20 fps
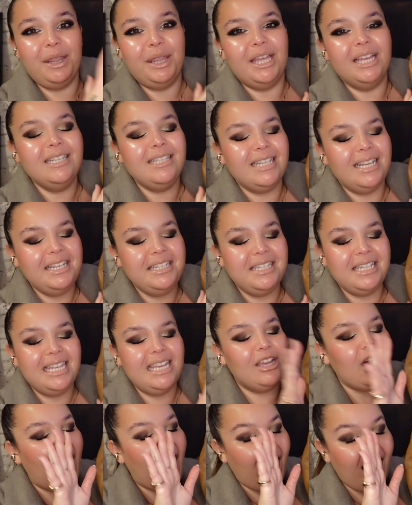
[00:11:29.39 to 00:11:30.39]
This is
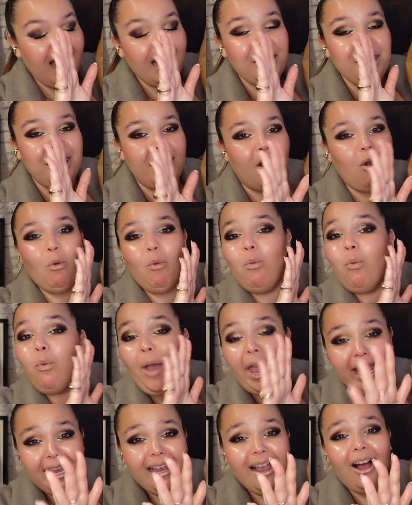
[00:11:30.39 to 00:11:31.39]
the, I think,
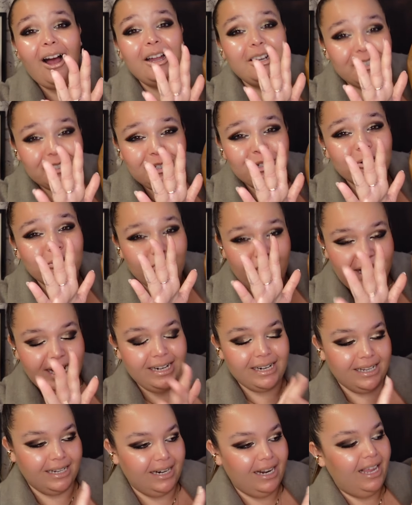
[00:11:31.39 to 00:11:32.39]
way
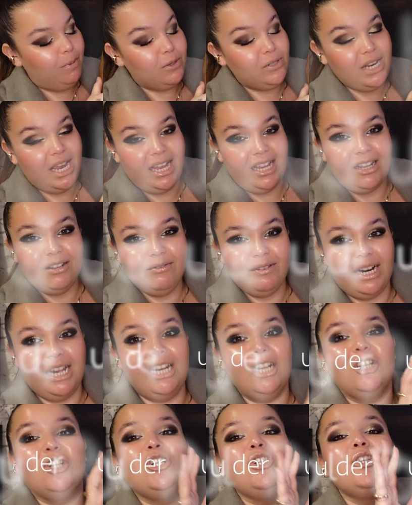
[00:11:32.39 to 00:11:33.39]
underrated Bottega
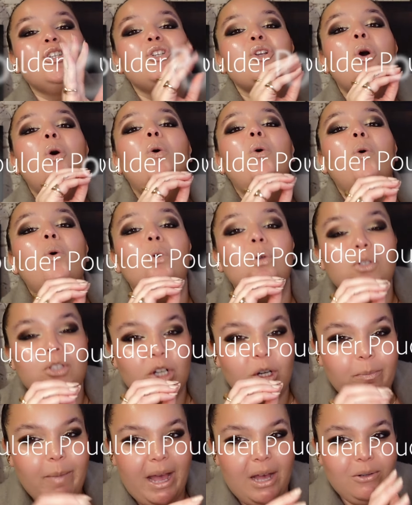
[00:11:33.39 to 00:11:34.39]
Veneta
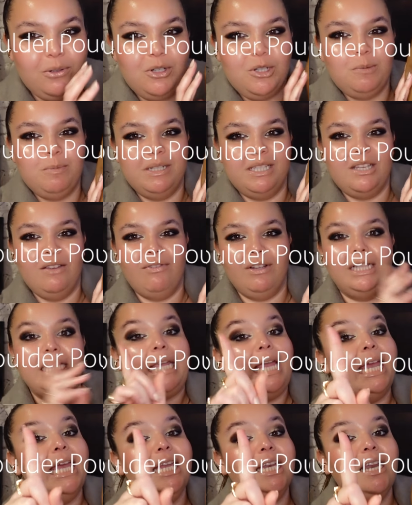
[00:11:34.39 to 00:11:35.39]
shoulder pouch specifically
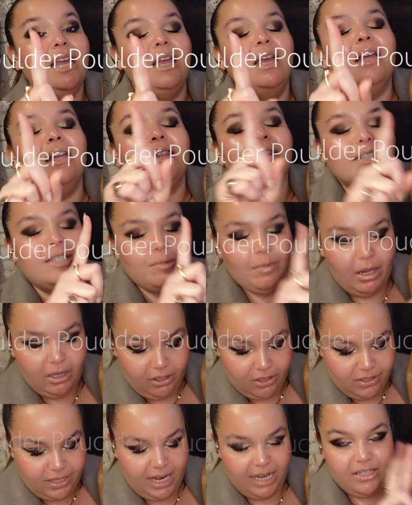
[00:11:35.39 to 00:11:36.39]
in the
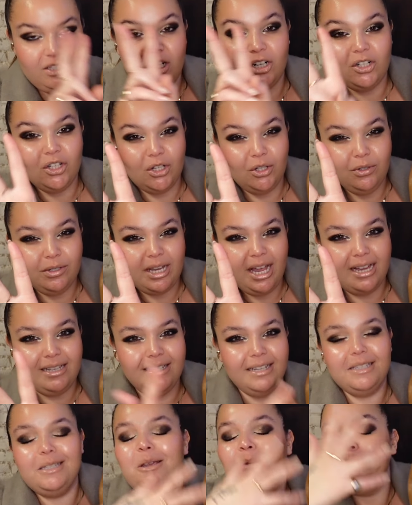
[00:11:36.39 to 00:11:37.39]
smaller size. There are two
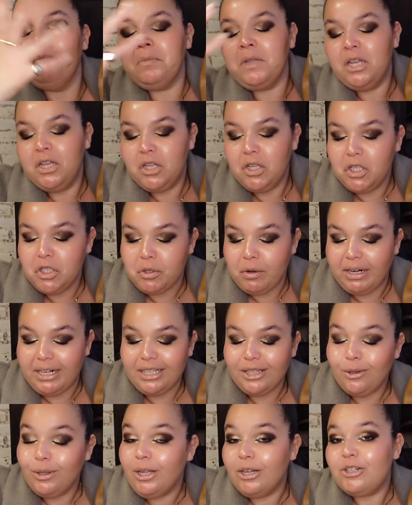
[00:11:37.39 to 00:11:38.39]
sizes. Do I
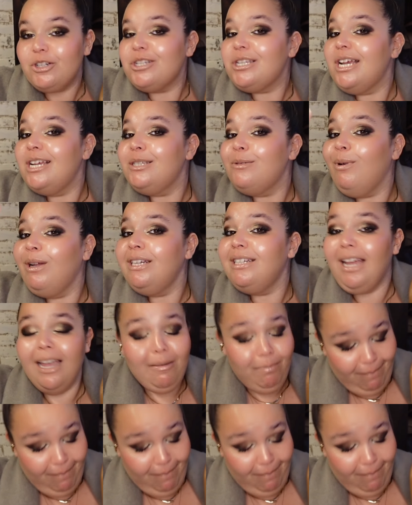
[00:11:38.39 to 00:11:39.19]
need the larger size one day?